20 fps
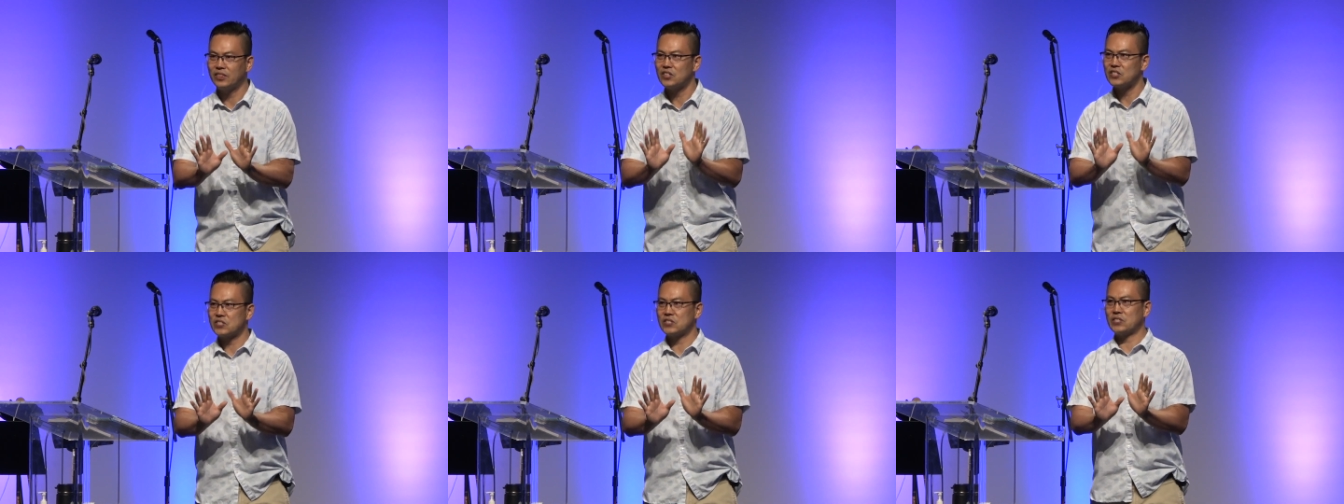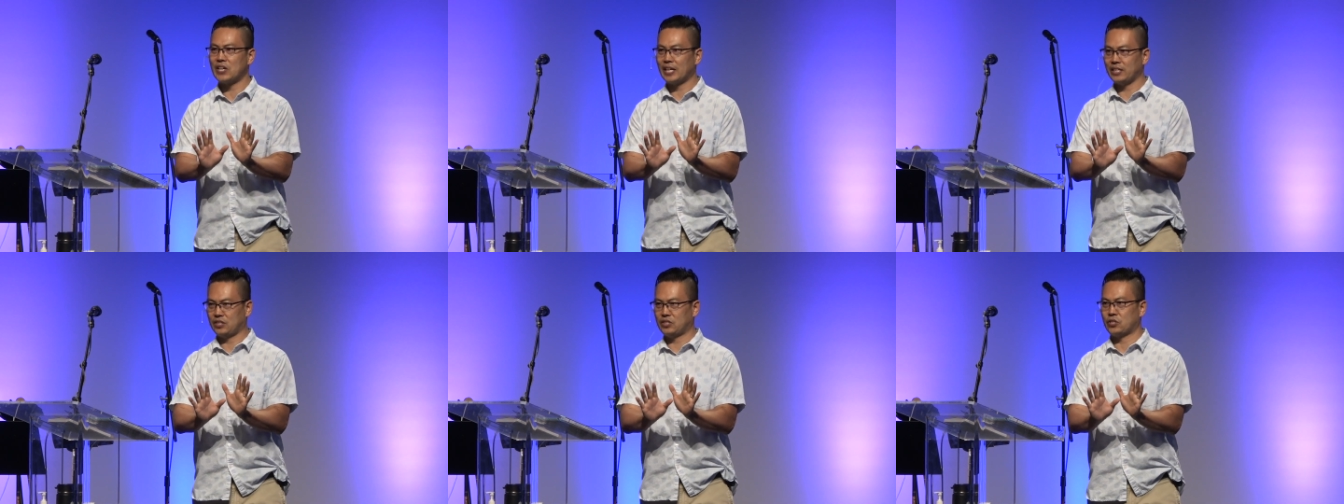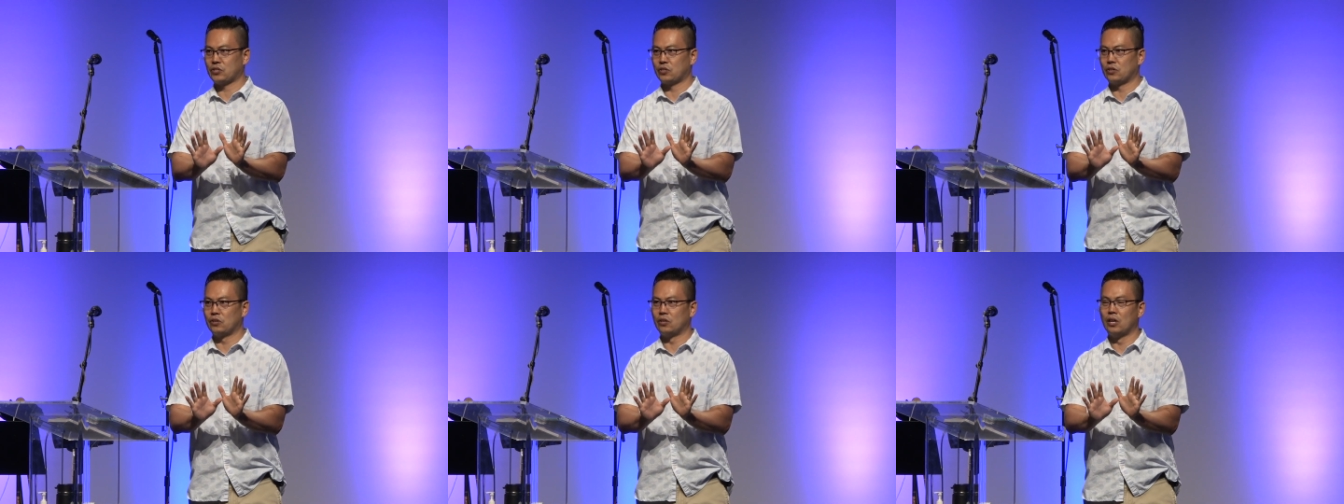the
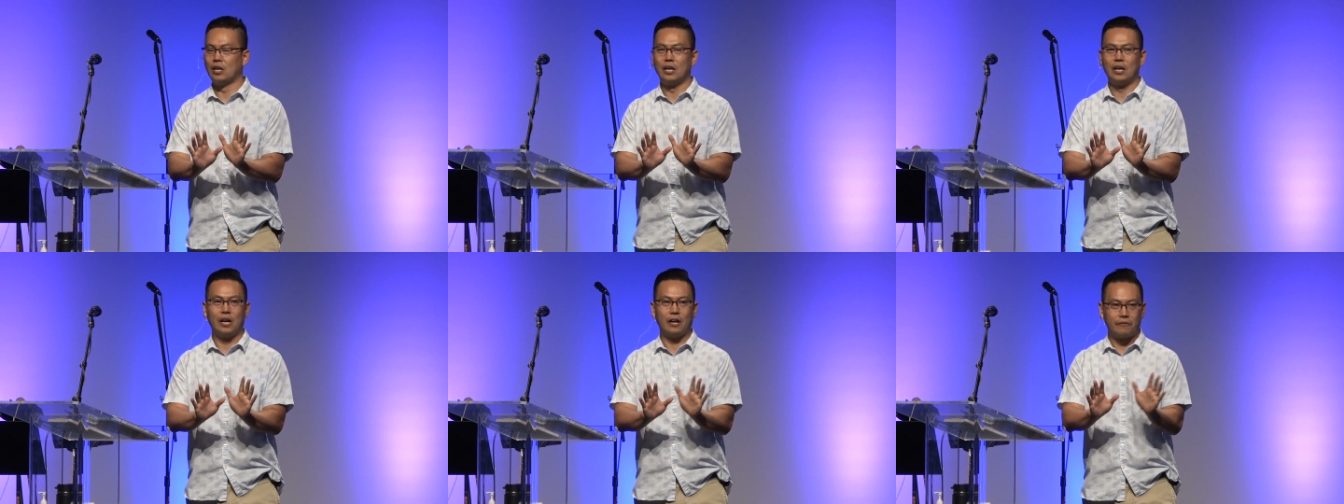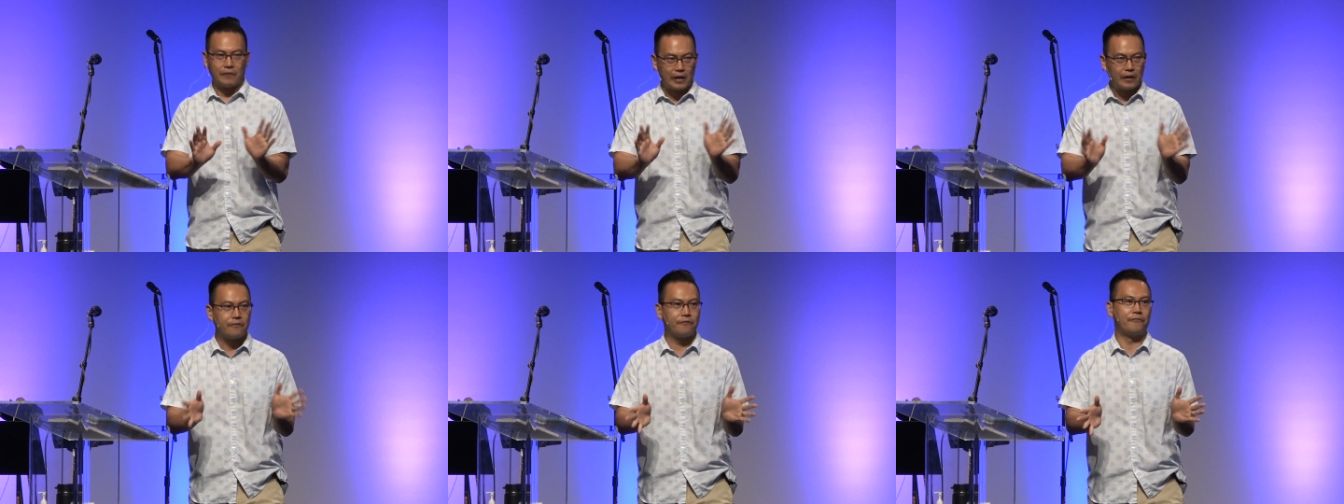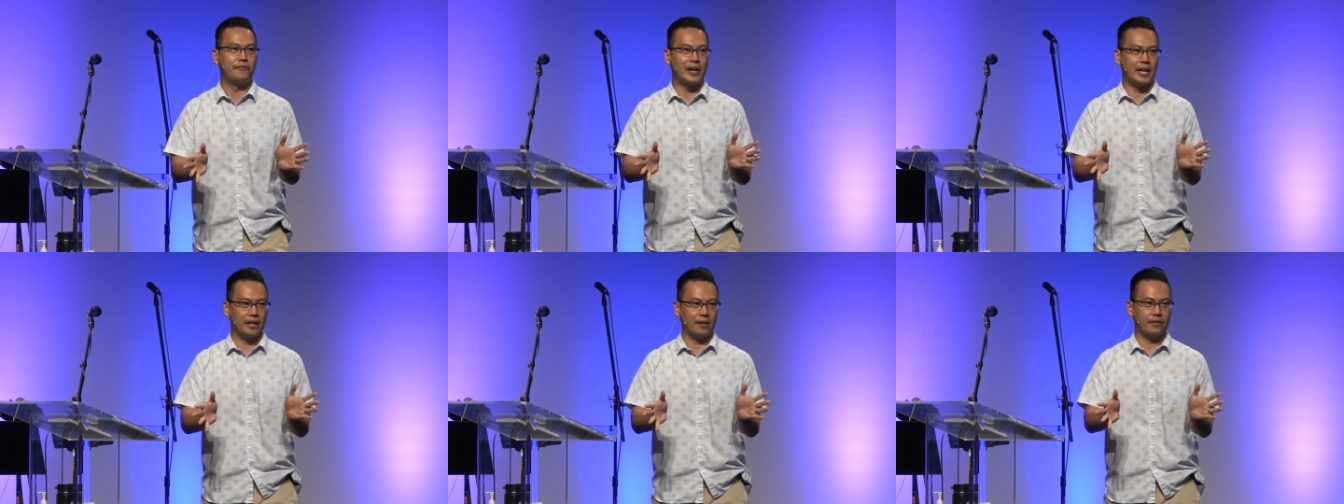center of our
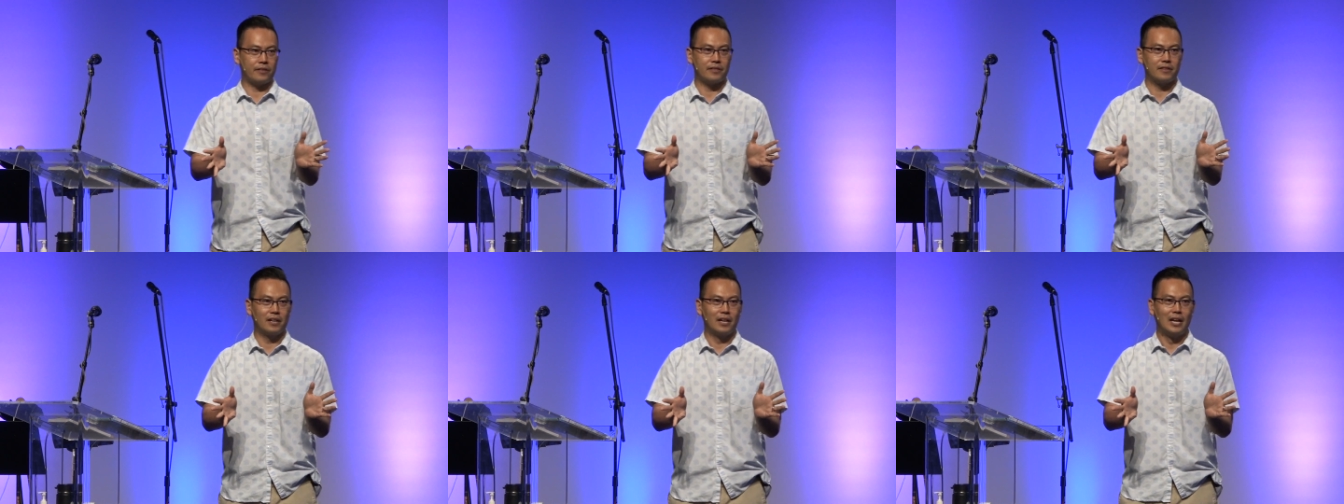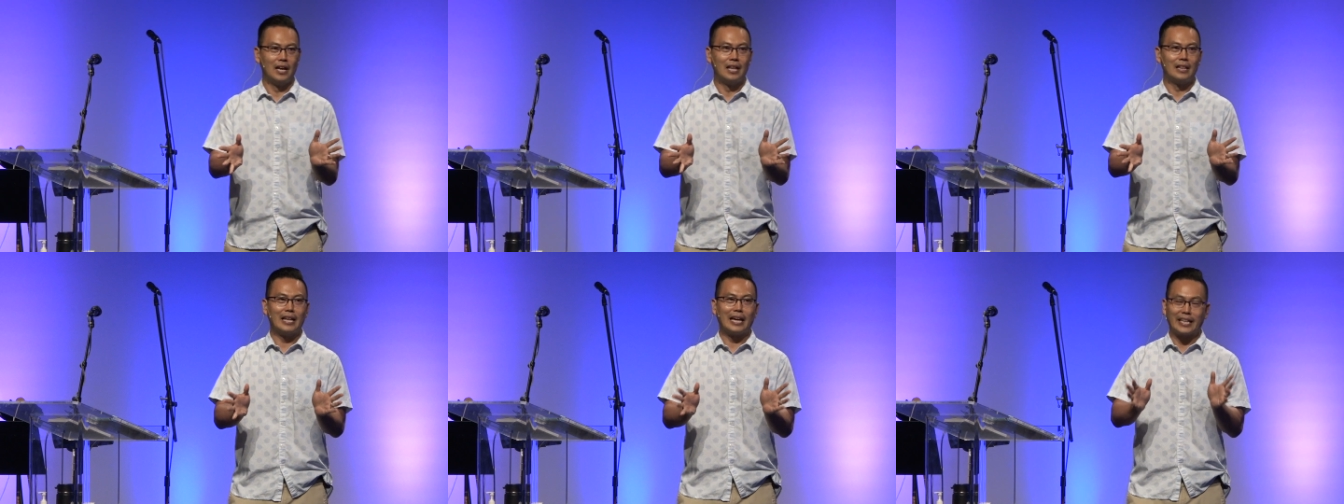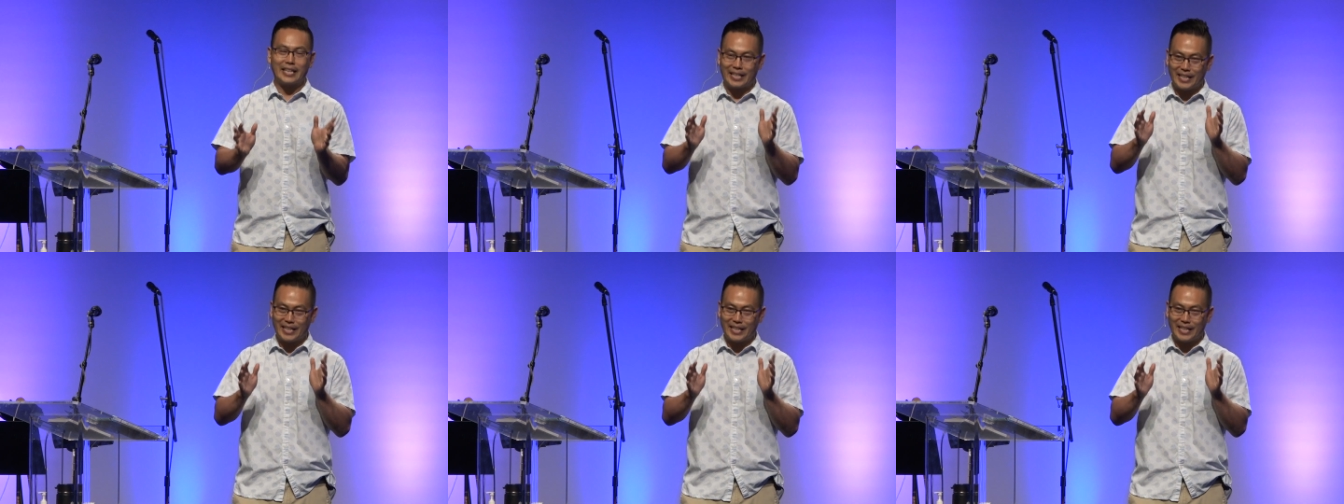faith. Like